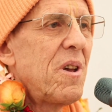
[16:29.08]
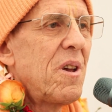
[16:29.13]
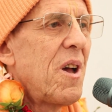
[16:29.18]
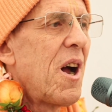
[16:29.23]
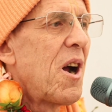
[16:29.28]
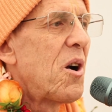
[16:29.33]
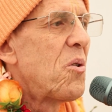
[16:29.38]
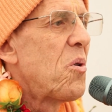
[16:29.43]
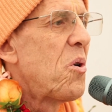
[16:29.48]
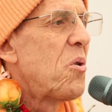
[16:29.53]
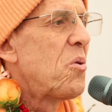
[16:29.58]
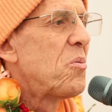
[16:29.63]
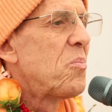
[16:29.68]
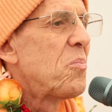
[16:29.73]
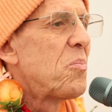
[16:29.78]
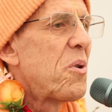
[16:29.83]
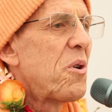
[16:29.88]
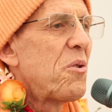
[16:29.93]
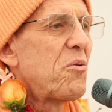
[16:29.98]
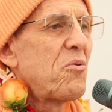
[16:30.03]
our own
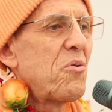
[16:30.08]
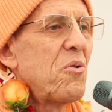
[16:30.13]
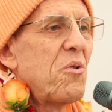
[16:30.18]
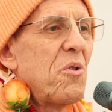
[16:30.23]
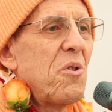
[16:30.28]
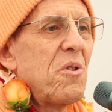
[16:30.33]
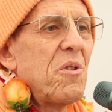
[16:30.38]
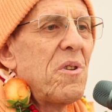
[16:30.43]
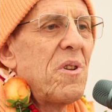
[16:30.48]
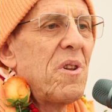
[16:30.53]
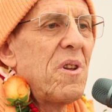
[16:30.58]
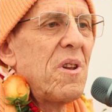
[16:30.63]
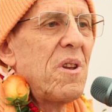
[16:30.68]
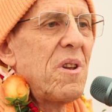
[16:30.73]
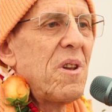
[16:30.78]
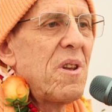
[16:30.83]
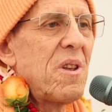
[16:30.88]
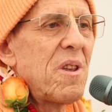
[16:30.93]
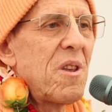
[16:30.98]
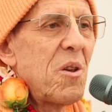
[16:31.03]
personal,
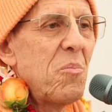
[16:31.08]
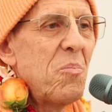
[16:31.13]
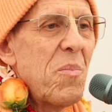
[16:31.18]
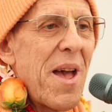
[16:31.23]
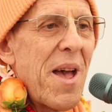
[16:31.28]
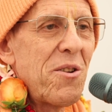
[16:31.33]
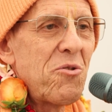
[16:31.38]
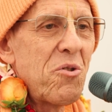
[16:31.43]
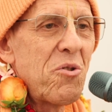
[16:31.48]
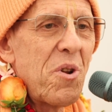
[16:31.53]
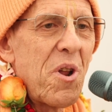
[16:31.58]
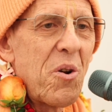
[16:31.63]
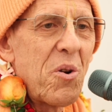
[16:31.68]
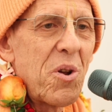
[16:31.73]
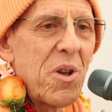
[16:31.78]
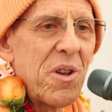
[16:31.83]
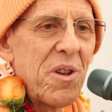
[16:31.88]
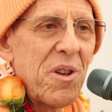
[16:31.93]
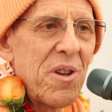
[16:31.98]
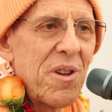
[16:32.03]

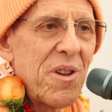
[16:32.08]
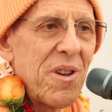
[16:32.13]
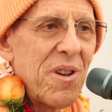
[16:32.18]
imaginary,